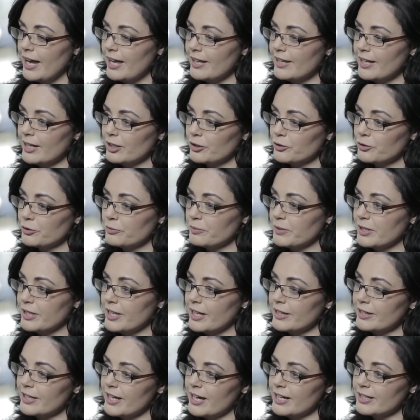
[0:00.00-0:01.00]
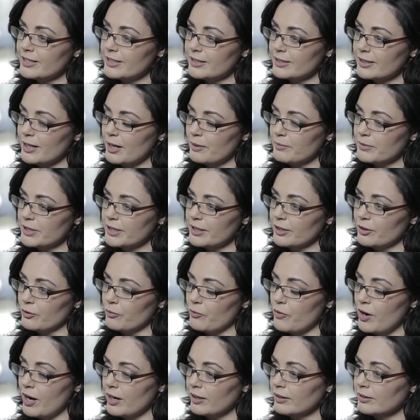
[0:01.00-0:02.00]
and that could be that the asset comes
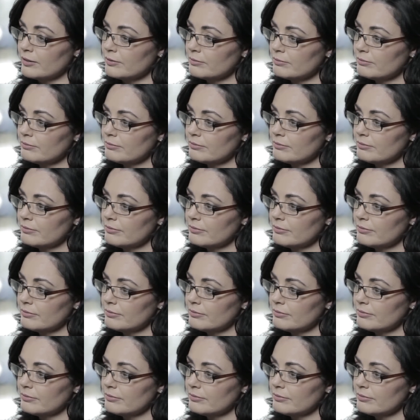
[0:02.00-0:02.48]
in one